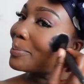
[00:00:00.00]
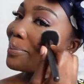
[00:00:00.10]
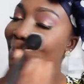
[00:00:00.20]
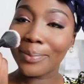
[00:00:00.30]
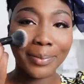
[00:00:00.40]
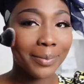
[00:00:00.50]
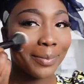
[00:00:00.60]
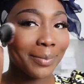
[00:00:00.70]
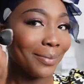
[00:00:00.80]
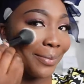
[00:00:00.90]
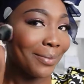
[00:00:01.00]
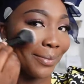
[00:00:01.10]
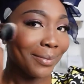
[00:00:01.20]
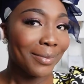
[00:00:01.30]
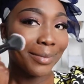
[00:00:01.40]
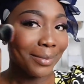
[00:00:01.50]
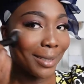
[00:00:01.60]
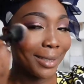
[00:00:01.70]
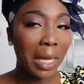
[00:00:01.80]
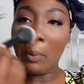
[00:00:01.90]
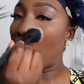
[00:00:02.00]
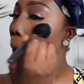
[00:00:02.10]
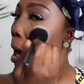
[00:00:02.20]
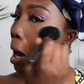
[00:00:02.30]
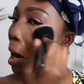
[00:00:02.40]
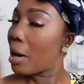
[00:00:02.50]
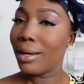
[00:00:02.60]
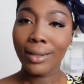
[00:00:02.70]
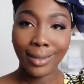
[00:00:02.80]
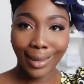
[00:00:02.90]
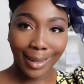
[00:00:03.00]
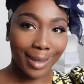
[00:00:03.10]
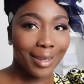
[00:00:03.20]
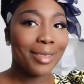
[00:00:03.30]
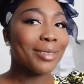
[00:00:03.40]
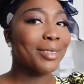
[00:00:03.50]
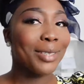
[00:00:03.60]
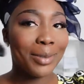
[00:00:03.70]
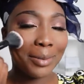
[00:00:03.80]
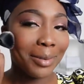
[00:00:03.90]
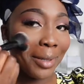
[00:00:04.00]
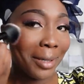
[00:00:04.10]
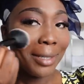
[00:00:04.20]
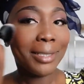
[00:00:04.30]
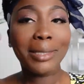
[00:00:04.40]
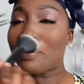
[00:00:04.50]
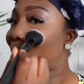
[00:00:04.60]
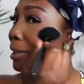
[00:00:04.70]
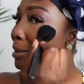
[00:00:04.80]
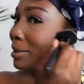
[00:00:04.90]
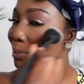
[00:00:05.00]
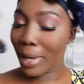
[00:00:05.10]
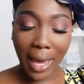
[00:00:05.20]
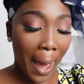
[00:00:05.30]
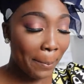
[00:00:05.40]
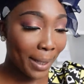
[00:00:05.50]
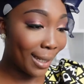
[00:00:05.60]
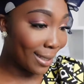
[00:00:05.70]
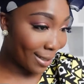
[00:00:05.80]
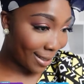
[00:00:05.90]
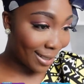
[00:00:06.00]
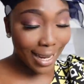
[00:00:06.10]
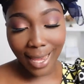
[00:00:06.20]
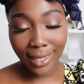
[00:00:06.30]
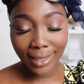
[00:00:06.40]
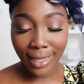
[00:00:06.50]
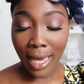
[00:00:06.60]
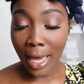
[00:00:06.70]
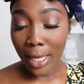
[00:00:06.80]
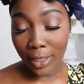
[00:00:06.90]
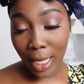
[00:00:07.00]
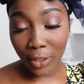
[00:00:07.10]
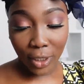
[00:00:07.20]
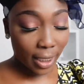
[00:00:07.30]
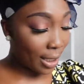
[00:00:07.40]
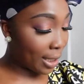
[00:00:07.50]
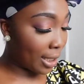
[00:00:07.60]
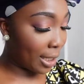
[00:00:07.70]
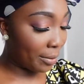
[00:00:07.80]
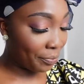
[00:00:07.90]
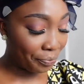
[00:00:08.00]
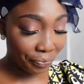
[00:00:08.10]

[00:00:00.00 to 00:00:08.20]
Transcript: Mm, put some color to depict my happiness today. So as you can see,